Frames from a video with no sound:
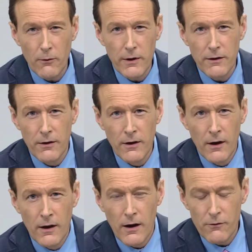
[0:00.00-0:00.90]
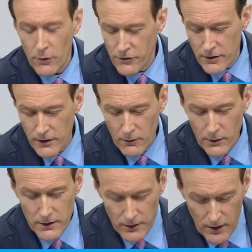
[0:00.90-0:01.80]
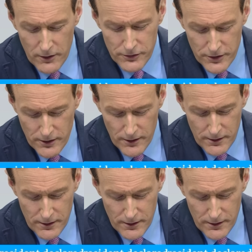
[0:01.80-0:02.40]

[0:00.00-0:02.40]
we, unfortunately, we lost her.